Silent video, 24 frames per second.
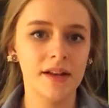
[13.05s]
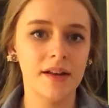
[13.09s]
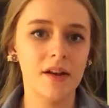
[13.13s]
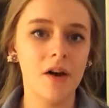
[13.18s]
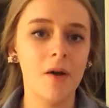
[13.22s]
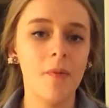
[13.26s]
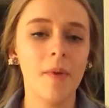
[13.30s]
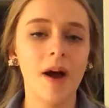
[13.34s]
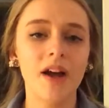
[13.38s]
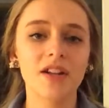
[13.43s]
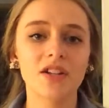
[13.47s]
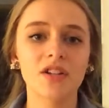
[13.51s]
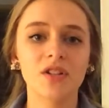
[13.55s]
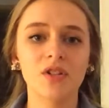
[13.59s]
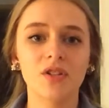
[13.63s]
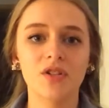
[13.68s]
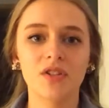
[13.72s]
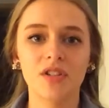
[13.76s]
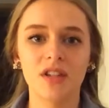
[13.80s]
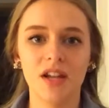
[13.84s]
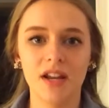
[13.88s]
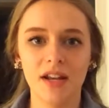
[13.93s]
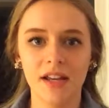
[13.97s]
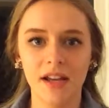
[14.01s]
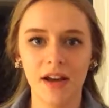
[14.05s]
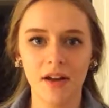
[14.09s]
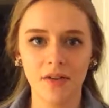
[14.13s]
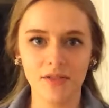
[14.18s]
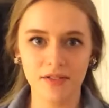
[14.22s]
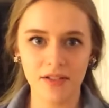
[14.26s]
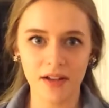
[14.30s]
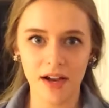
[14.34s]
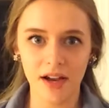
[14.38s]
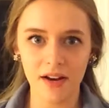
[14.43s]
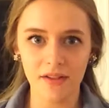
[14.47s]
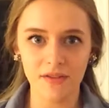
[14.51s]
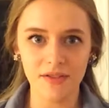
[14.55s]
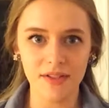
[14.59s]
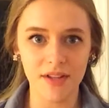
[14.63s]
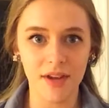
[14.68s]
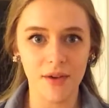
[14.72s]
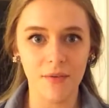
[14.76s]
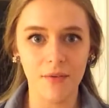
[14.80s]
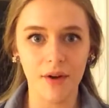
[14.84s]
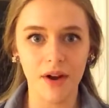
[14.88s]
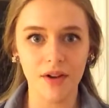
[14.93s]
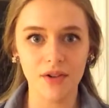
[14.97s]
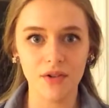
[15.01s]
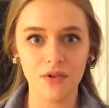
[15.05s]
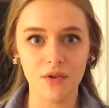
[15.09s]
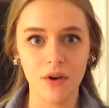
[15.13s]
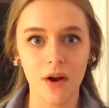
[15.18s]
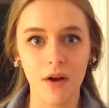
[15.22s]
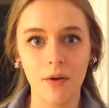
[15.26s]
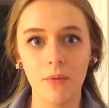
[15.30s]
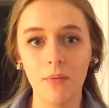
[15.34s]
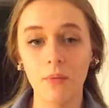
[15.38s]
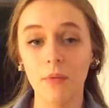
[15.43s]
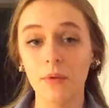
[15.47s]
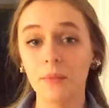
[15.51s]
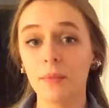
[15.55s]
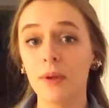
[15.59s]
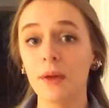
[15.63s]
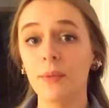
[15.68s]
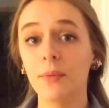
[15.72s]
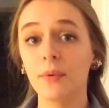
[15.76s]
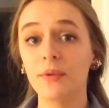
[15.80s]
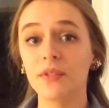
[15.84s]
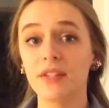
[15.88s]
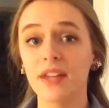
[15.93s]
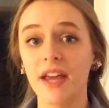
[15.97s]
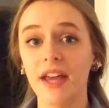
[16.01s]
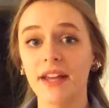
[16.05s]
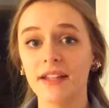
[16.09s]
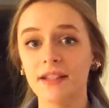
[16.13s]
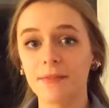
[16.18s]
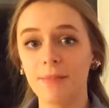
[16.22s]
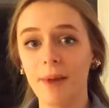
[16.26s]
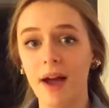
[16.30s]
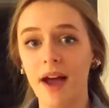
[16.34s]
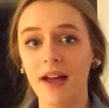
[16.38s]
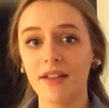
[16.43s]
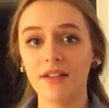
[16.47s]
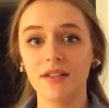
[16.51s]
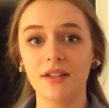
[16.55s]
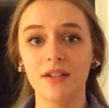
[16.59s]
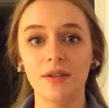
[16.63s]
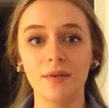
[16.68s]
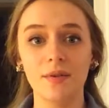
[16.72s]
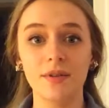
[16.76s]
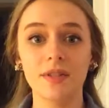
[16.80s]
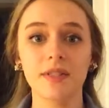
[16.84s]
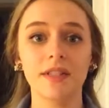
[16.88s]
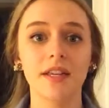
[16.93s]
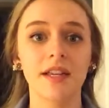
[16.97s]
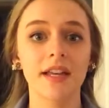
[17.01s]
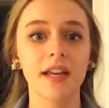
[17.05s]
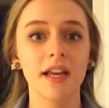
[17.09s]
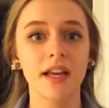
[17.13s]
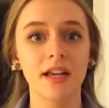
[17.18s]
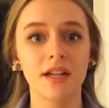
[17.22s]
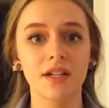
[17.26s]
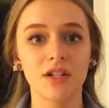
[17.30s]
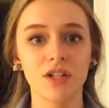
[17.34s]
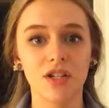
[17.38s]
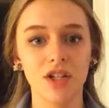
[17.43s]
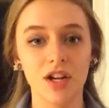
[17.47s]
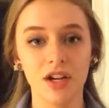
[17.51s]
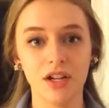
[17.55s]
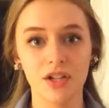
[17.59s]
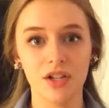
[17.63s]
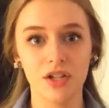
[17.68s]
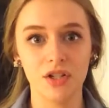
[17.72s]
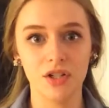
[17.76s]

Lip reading: Now imagine you're standing outside of said restaurant and people dance past you, singing and